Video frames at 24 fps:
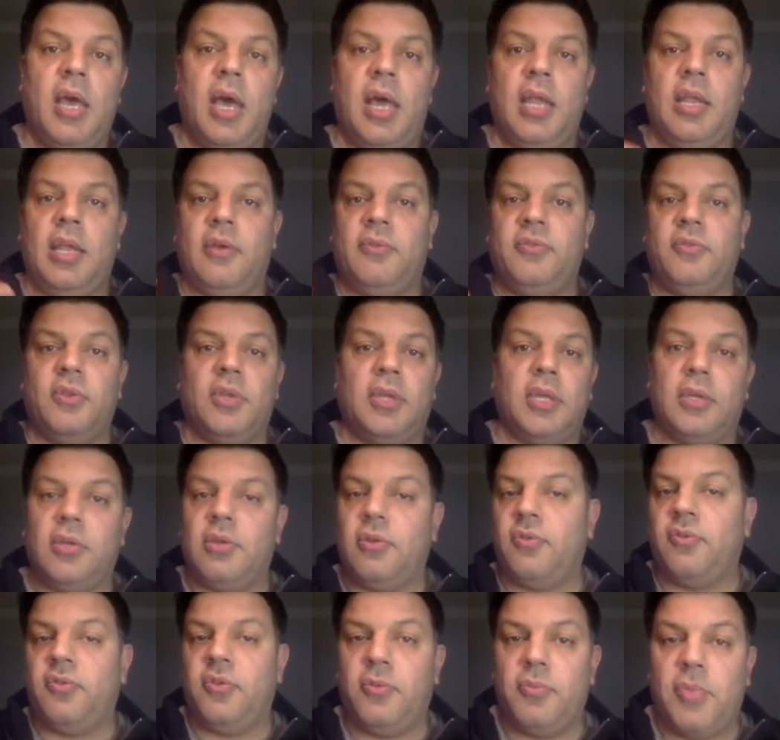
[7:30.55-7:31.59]
I'd love to get
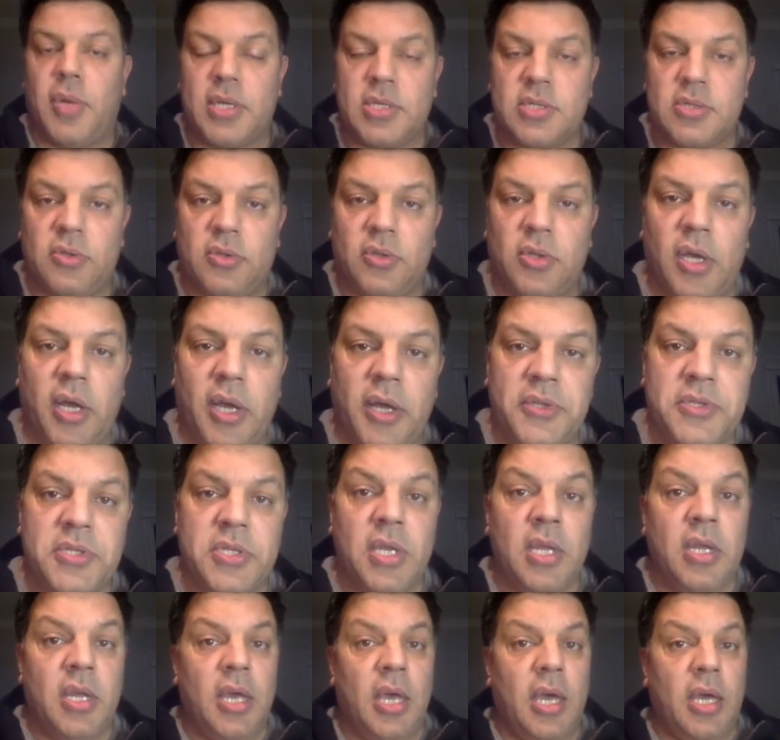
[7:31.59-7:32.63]
your feedback and thoughts.
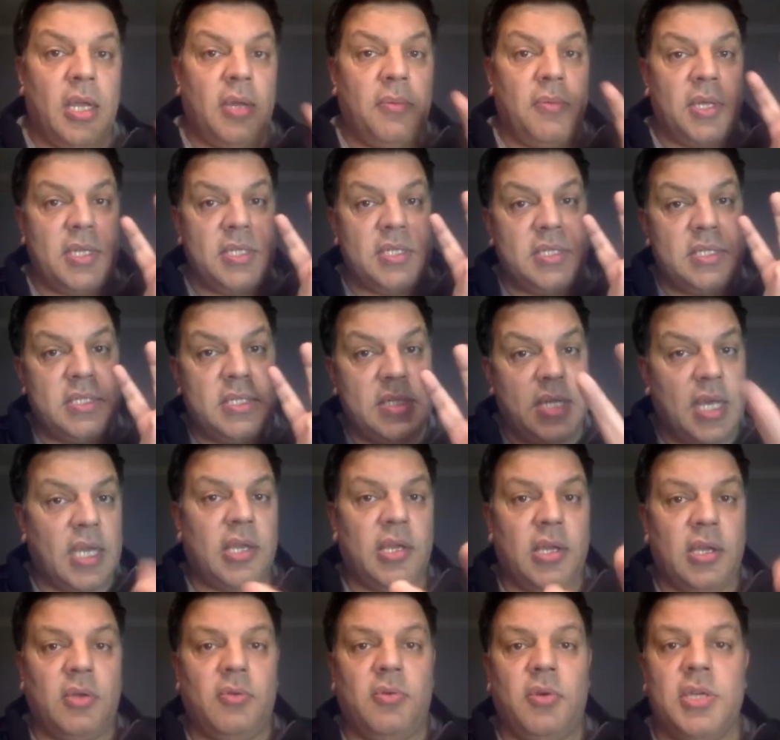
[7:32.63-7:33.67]
And then my
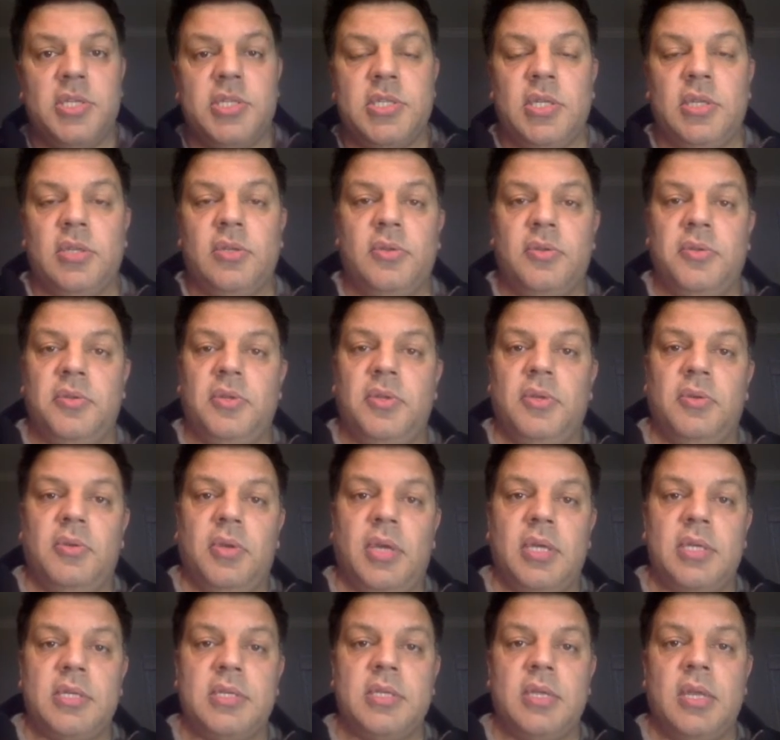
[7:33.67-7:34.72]
second question to you
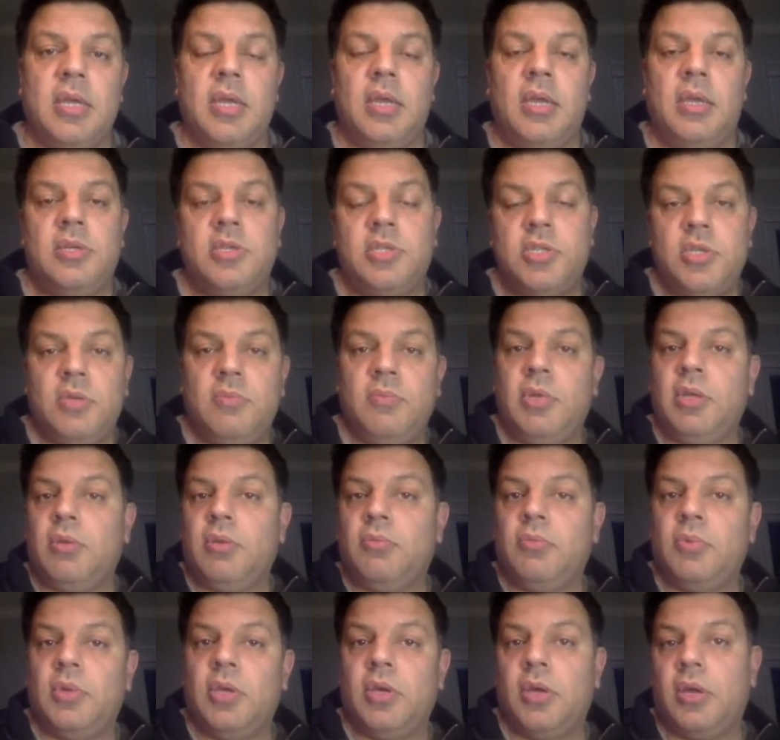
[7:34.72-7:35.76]
is,
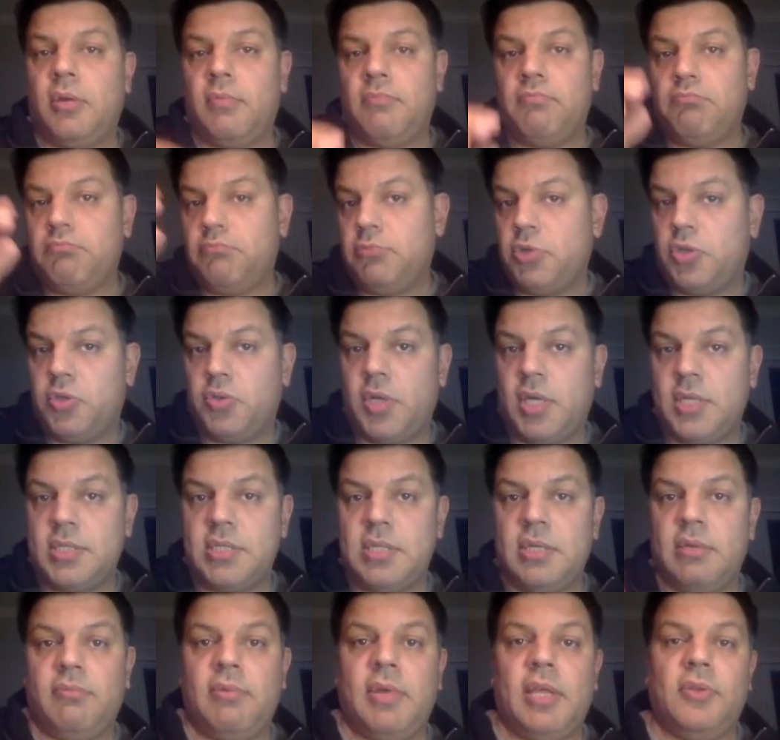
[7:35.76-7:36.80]
assuming we are a
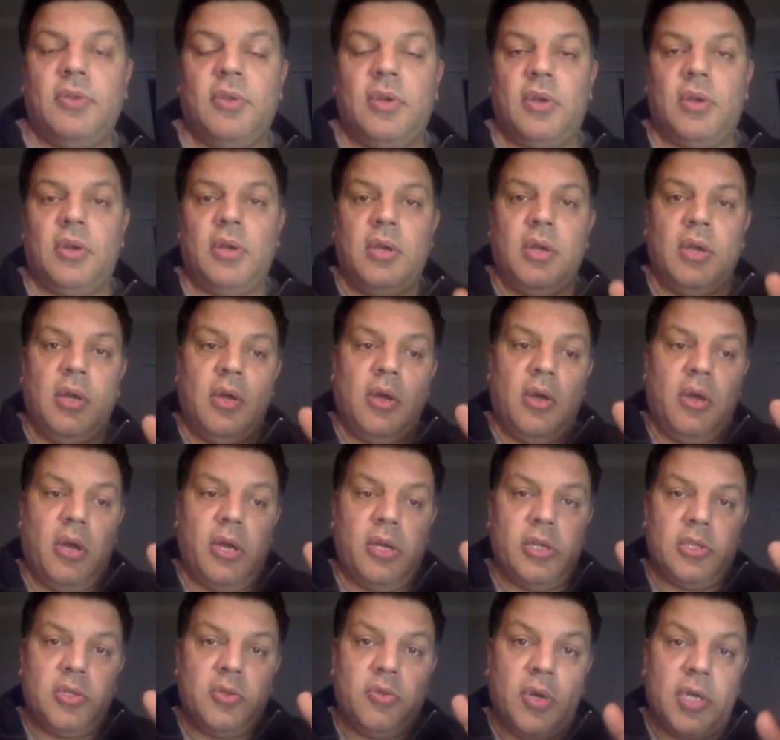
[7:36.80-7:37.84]
trusted vendor
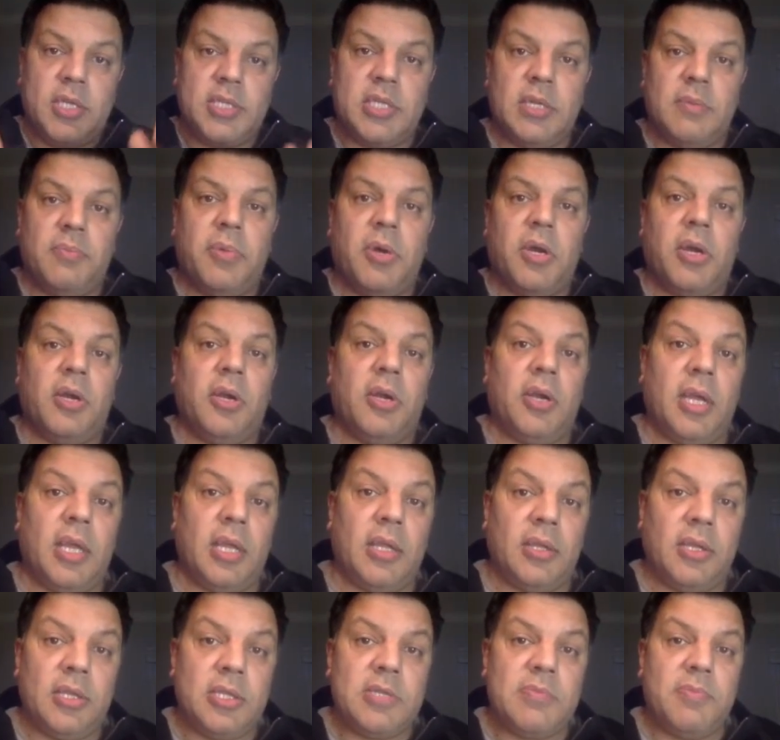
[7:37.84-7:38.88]
or a trusted partner
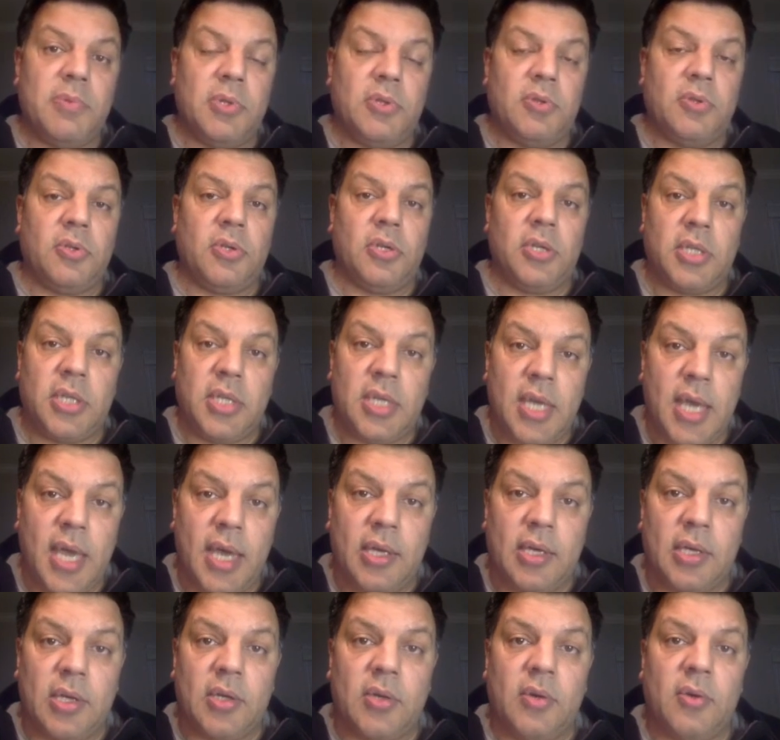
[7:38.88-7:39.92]
in this particular
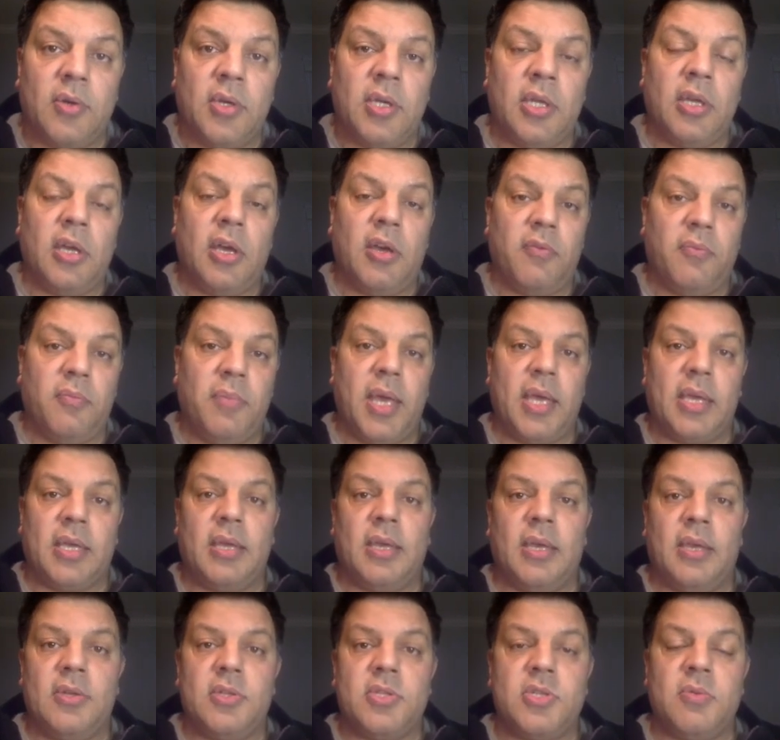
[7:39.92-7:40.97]
category of
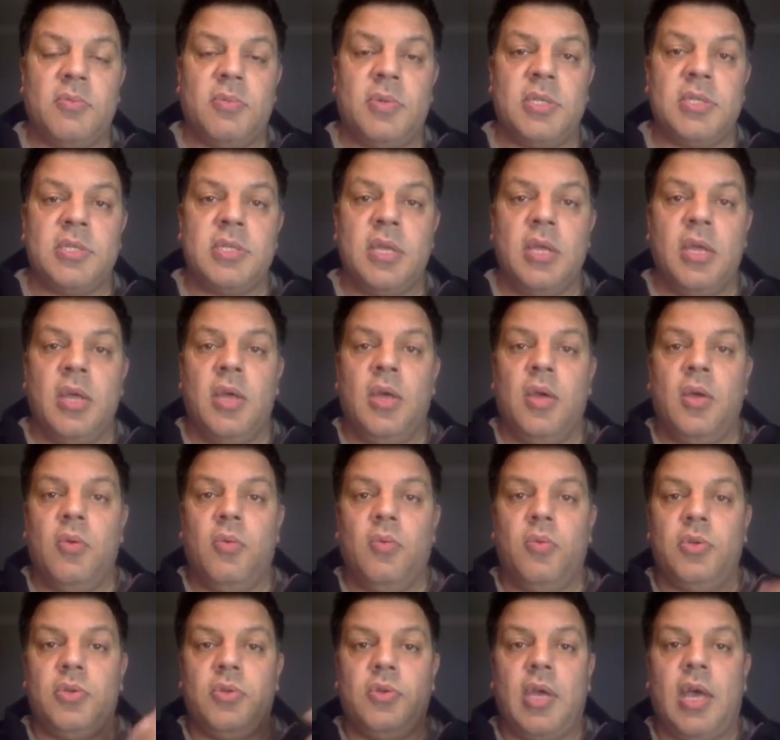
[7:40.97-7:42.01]
banking instruments,
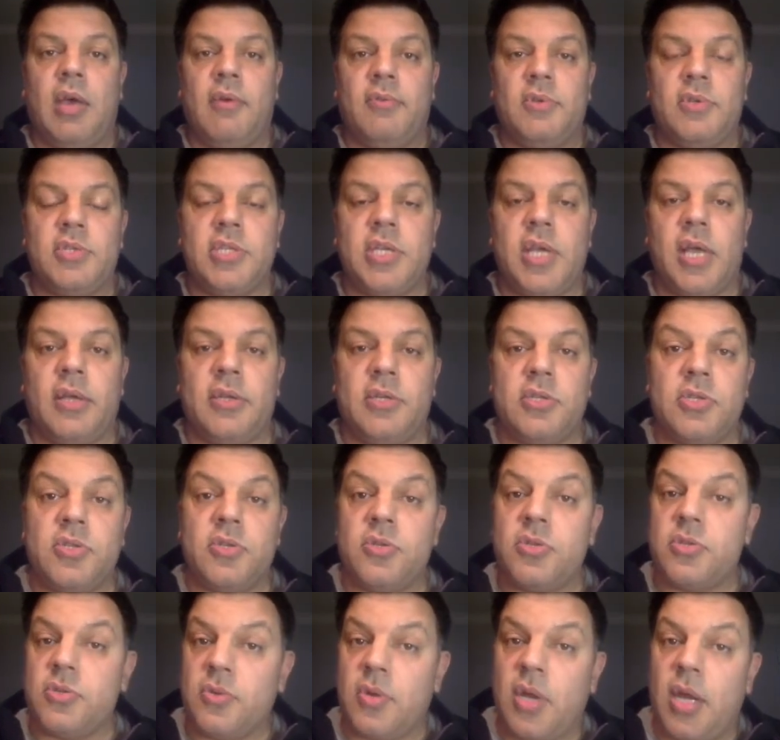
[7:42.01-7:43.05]
would you have a challenge
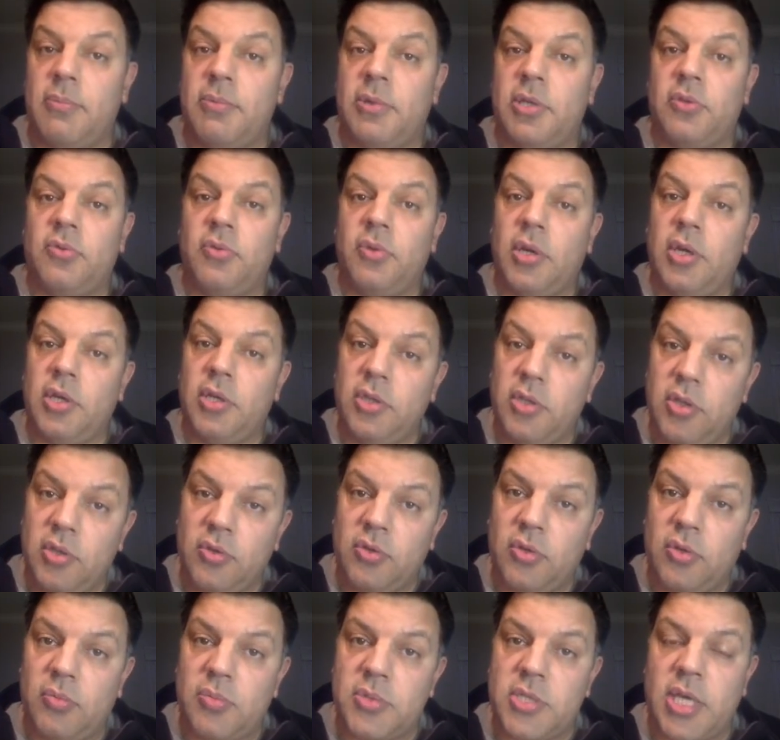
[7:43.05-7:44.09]
subscribing to our
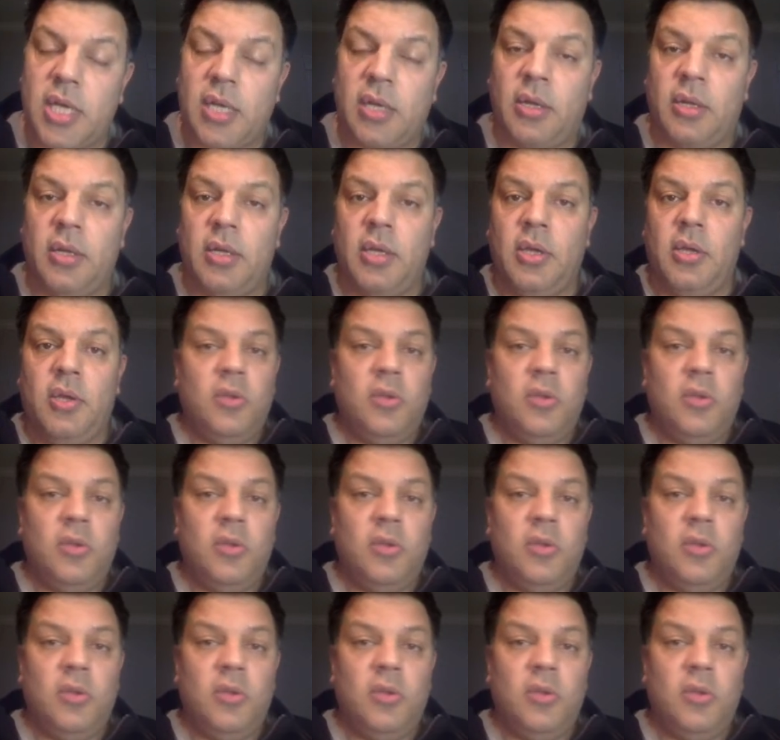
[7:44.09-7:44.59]
YouTube channel?